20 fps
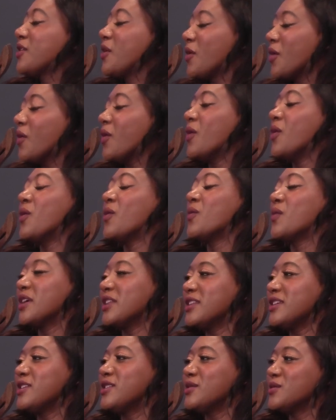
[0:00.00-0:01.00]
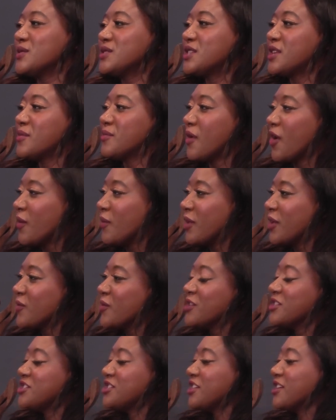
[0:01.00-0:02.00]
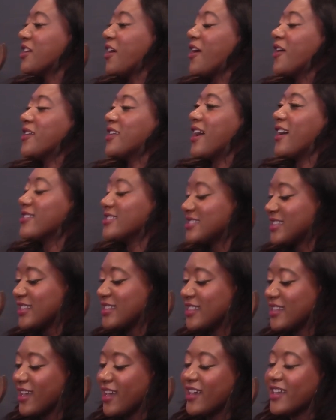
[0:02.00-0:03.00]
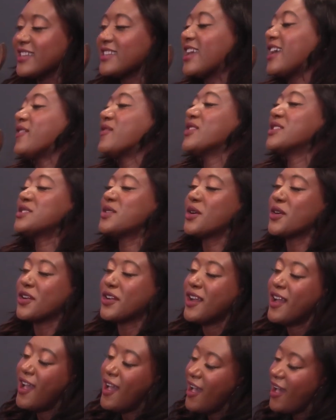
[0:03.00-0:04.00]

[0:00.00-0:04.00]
Cole, Whitney Houston moment when she called out Cynthia and gave us her